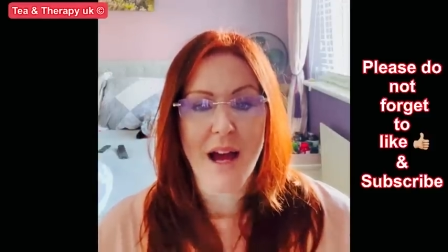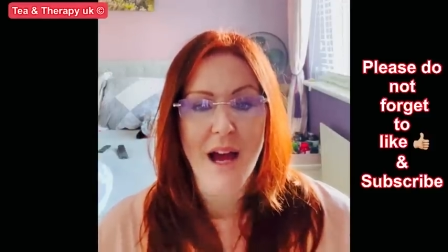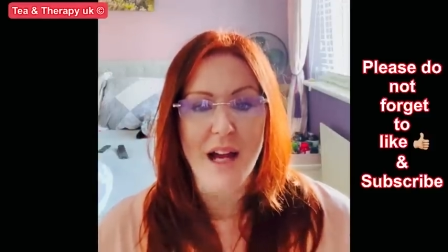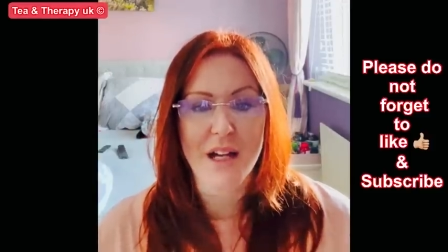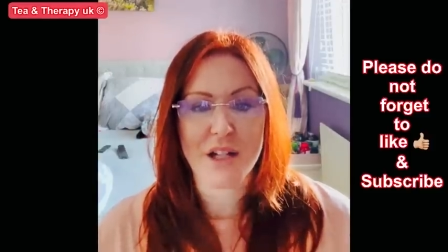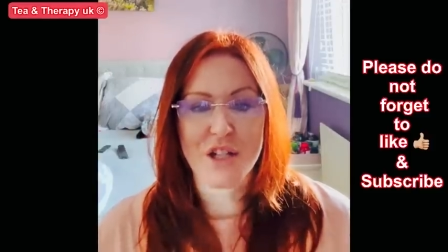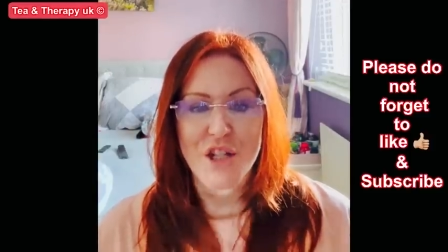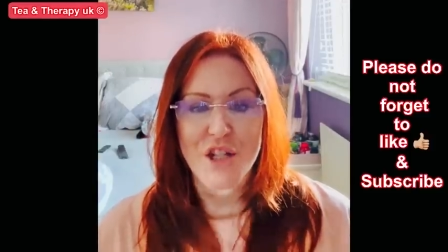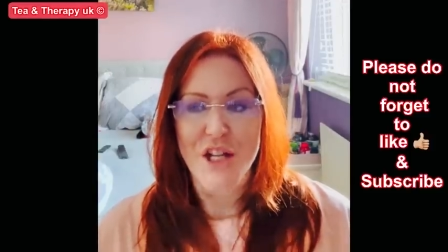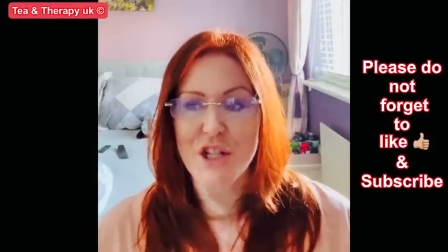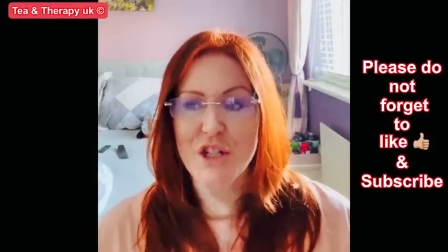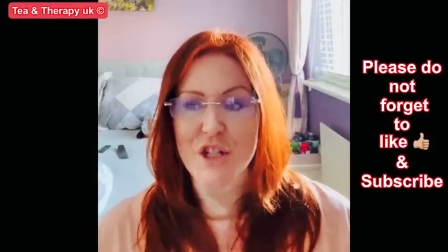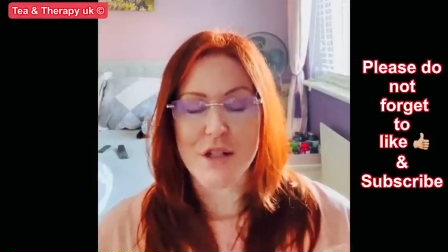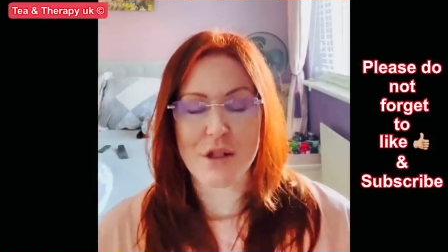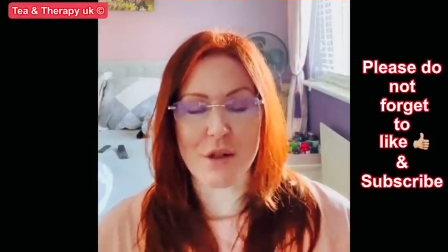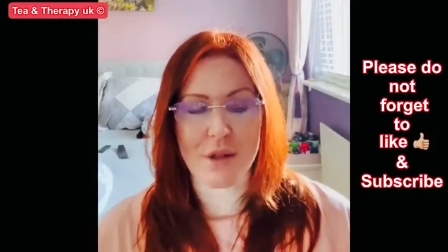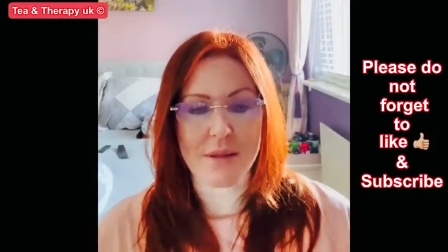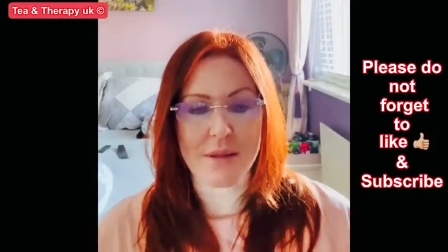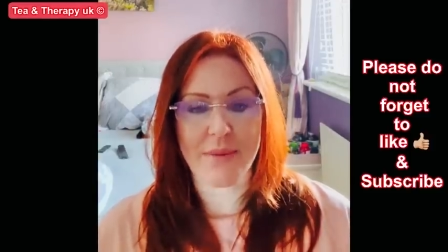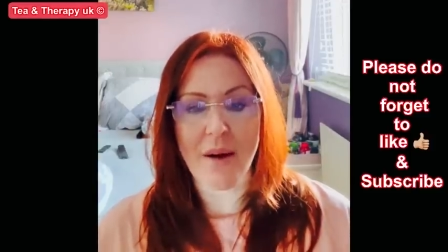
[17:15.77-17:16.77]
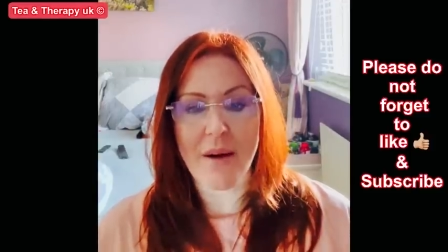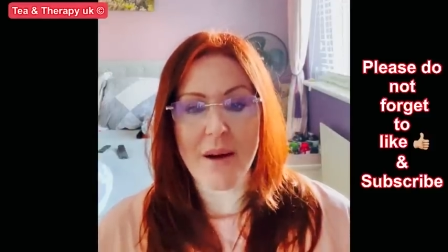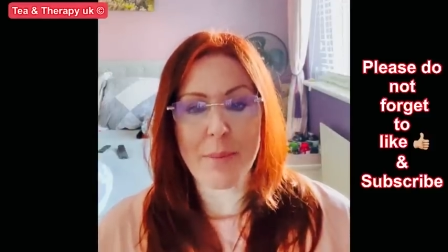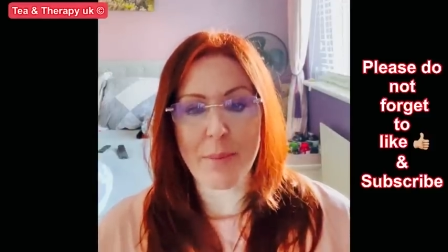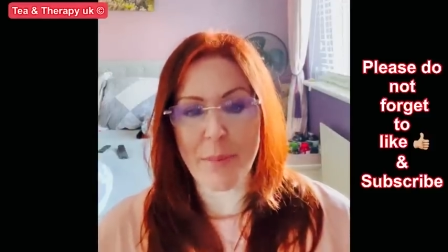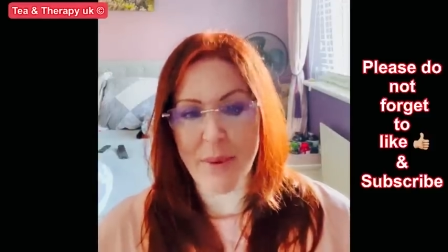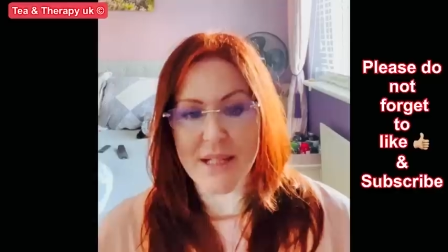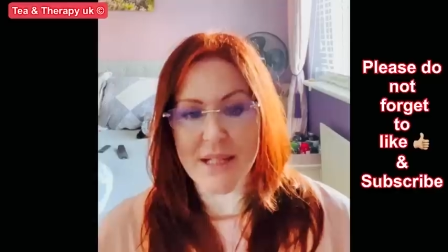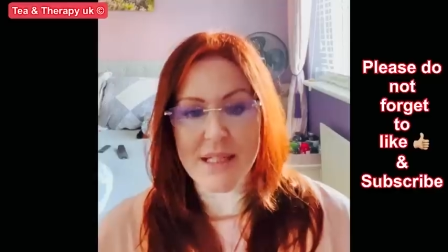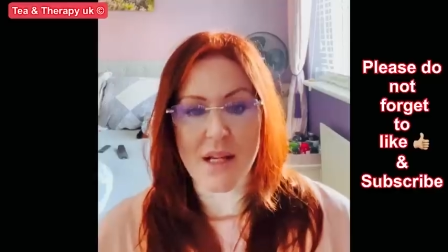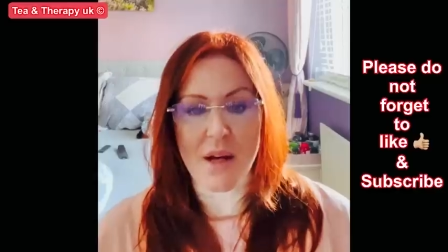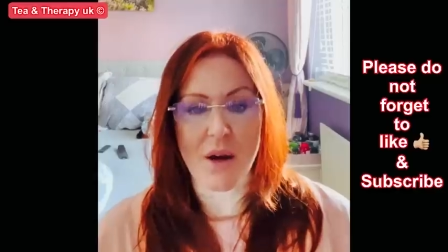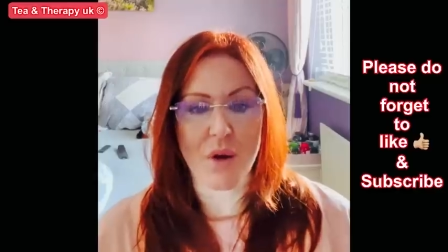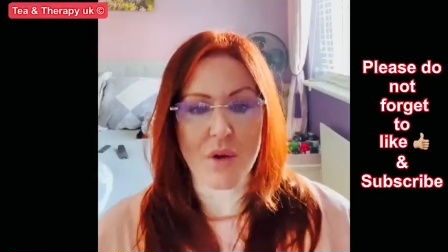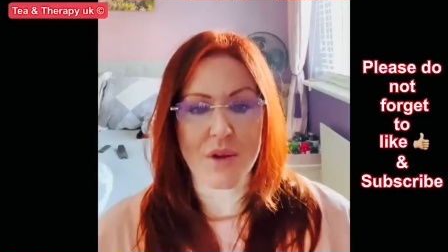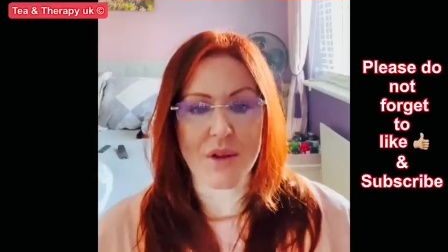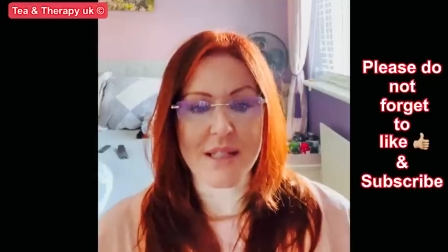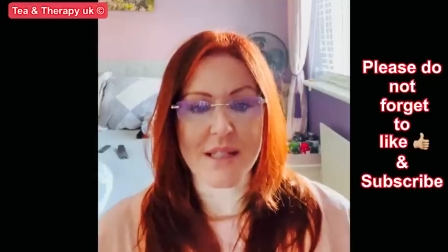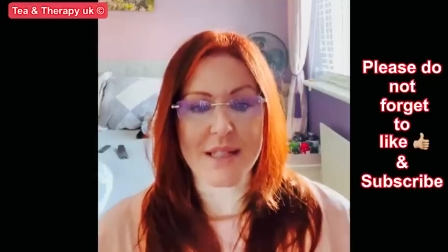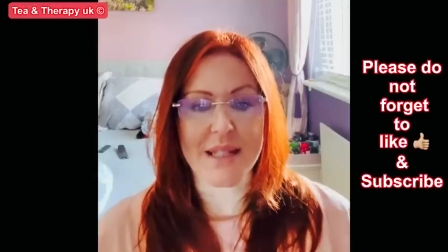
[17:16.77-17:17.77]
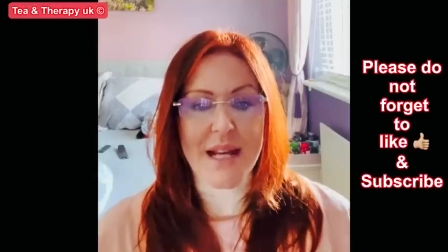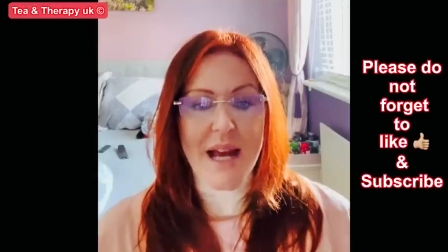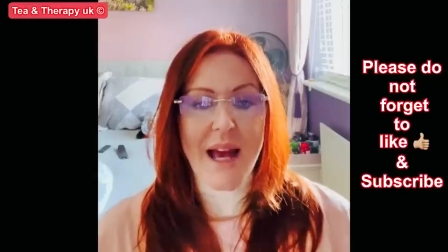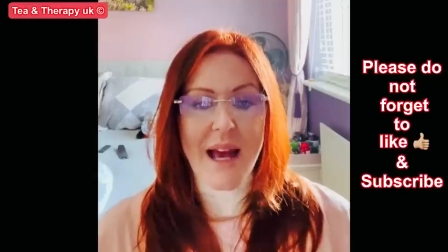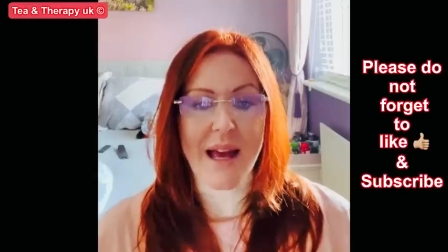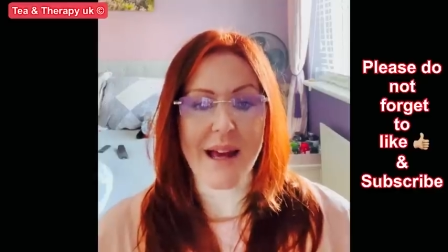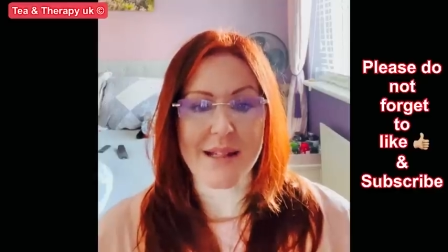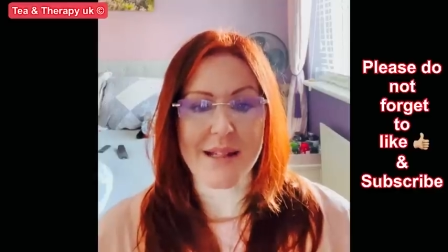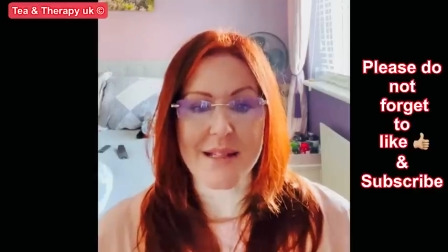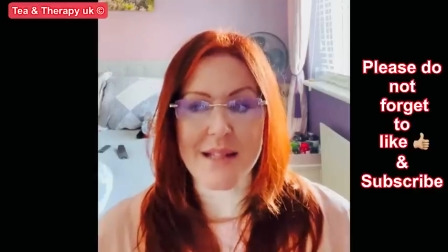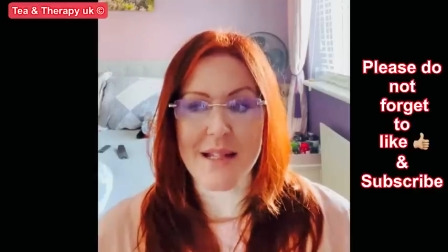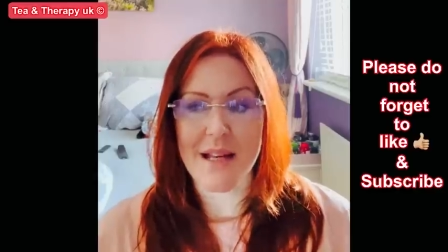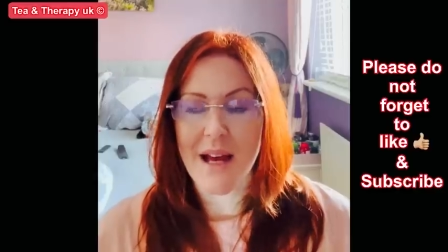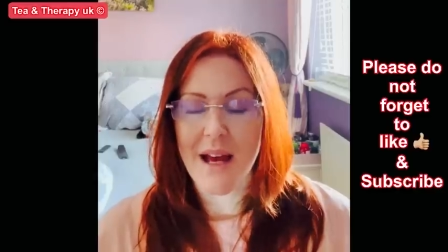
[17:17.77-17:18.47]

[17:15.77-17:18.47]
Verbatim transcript: and she just looks very bitter on the stand.